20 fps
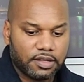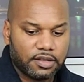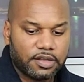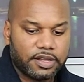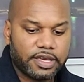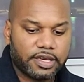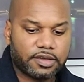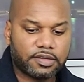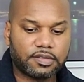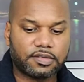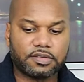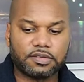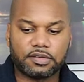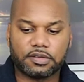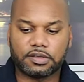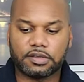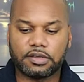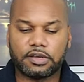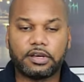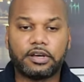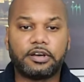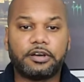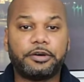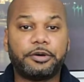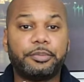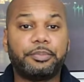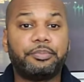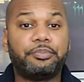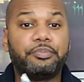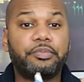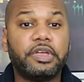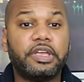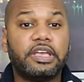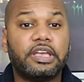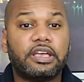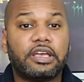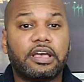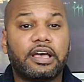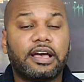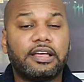Next,
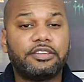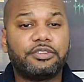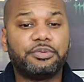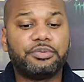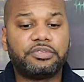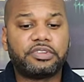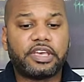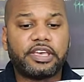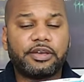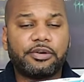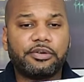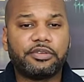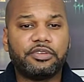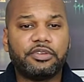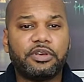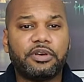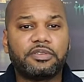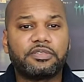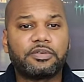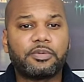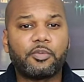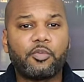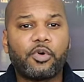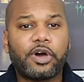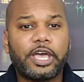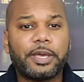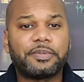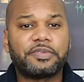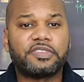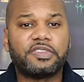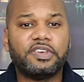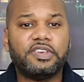I do take, you know, some wipes.